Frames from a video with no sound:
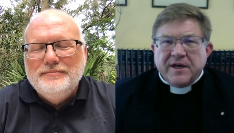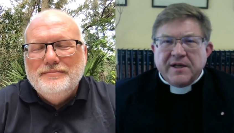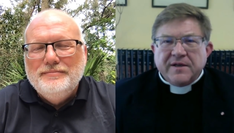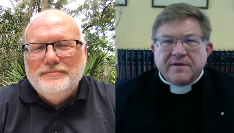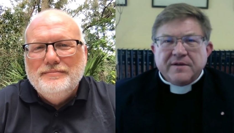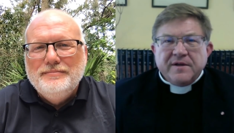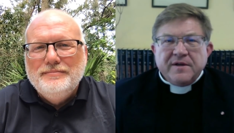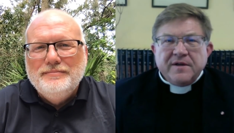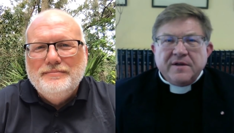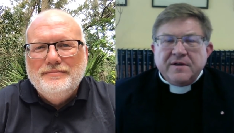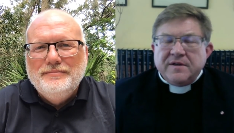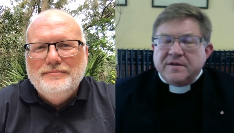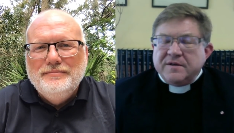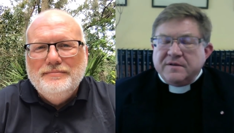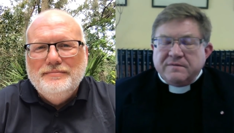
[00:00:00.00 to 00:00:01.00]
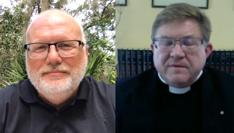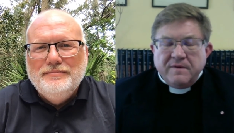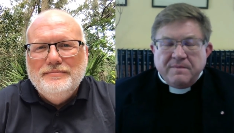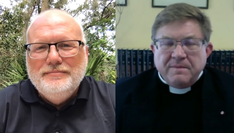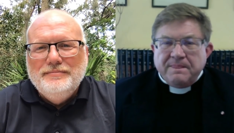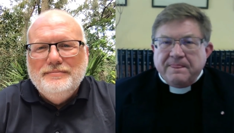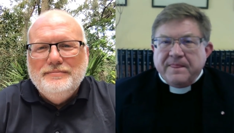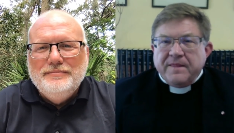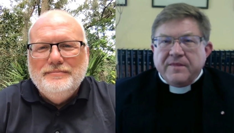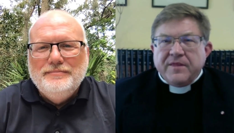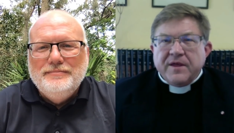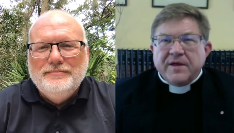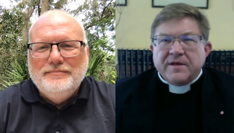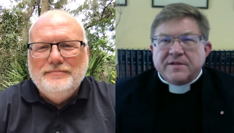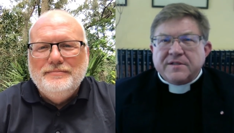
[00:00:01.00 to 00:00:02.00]
Speaker 1: and
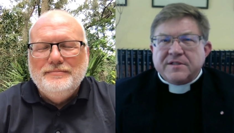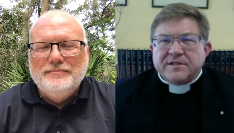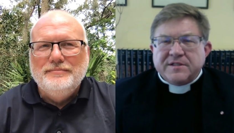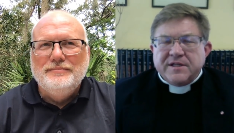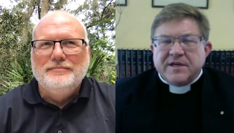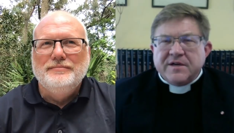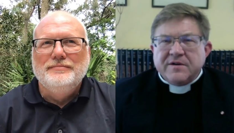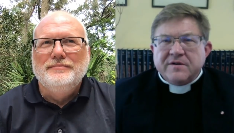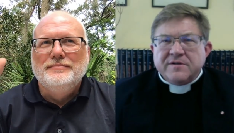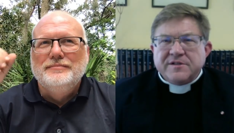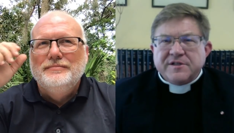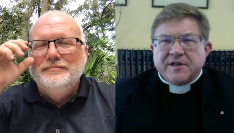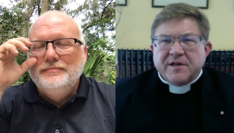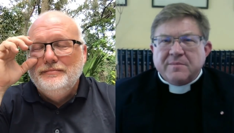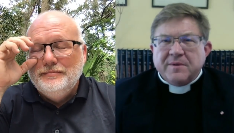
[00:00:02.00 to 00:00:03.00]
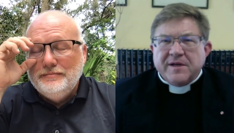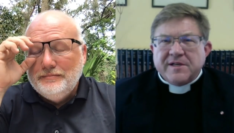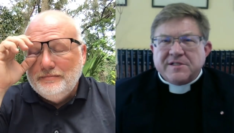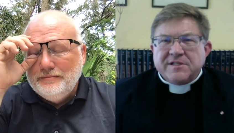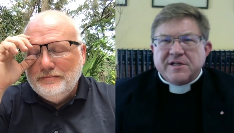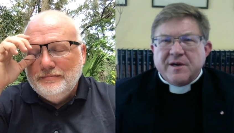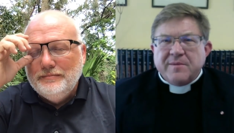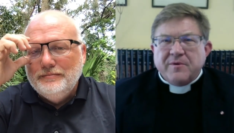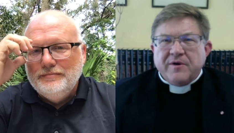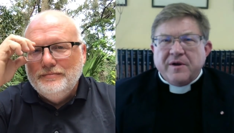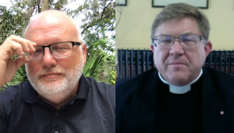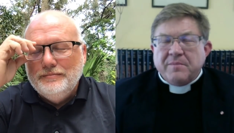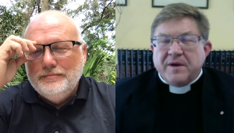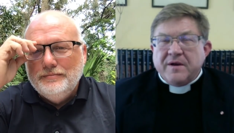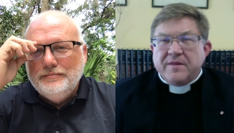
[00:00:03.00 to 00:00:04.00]
they did a good job last time
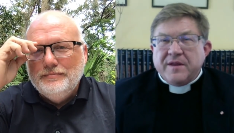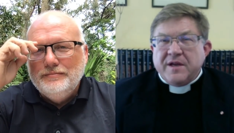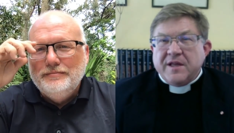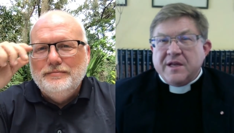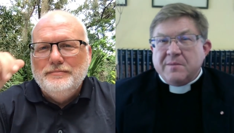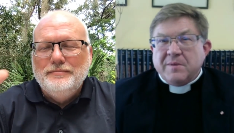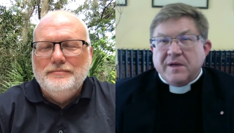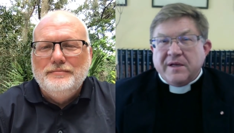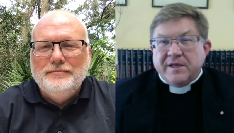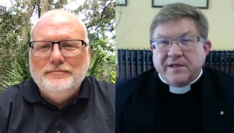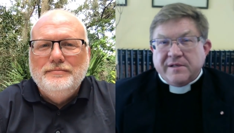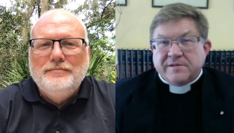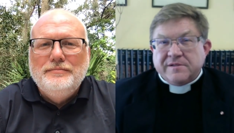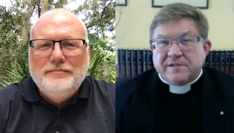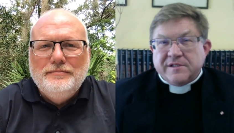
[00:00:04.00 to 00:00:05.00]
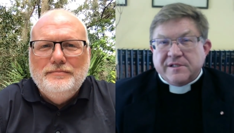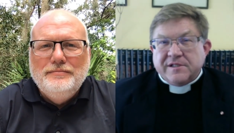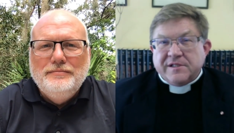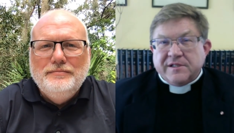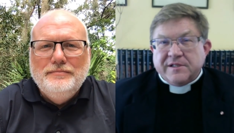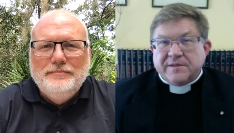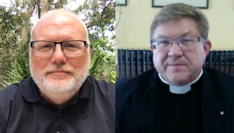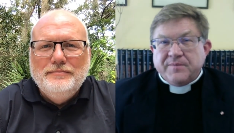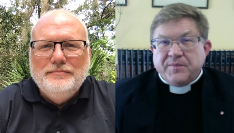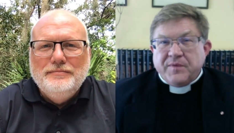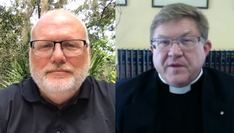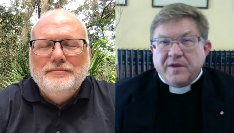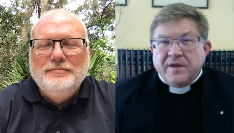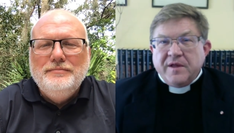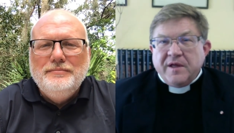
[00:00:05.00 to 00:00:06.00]
around, better than anybody else, I think.
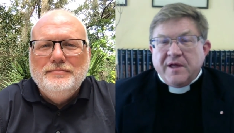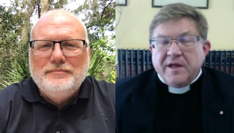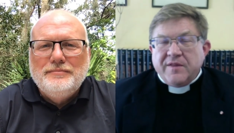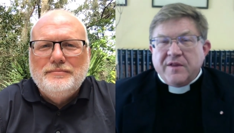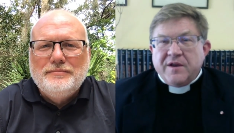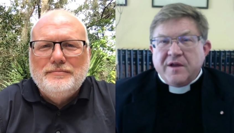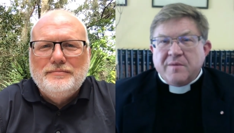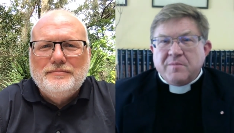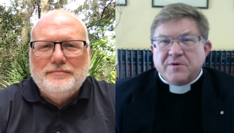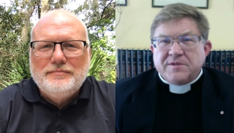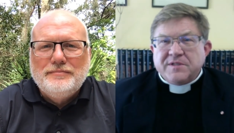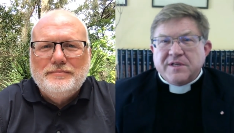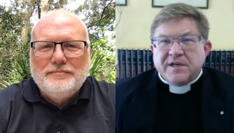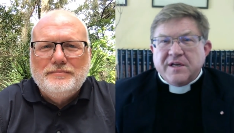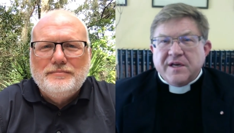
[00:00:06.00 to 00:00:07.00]
Mm-hmm. And the numbers that